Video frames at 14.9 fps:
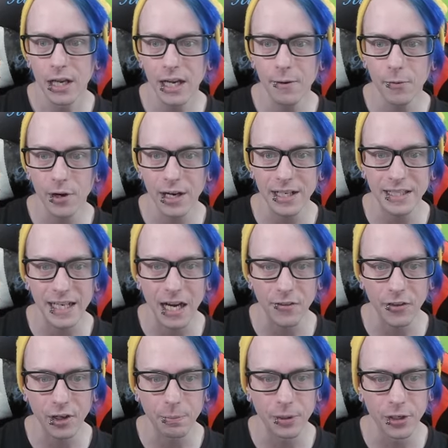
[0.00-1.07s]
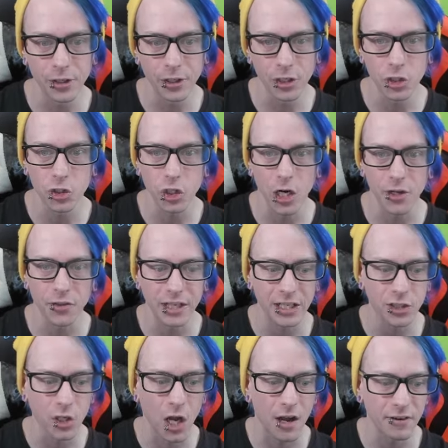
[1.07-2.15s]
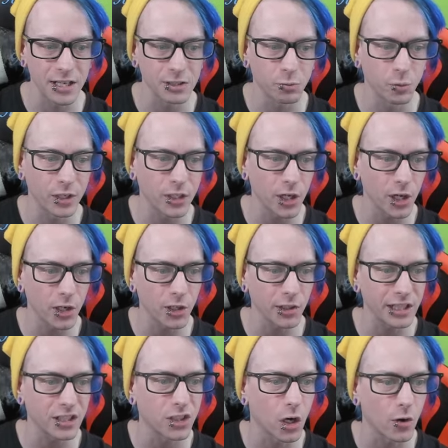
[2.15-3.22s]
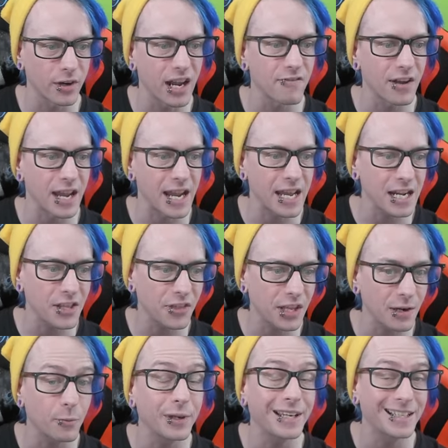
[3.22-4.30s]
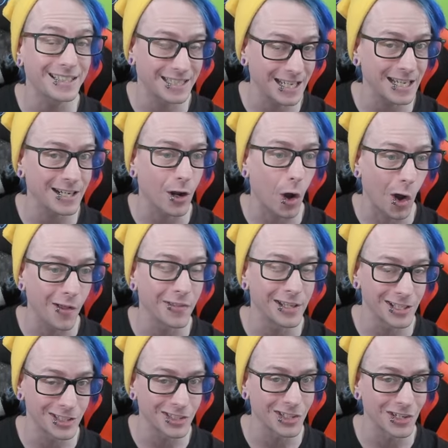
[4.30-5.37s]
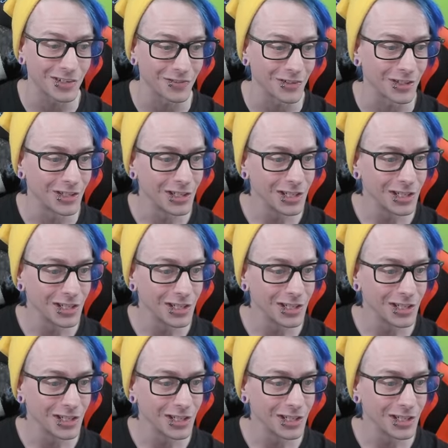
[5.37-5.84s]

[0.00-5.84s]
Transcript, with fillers: and we're going to take out the computer to start things off, because we currently don't have anything we did on this server.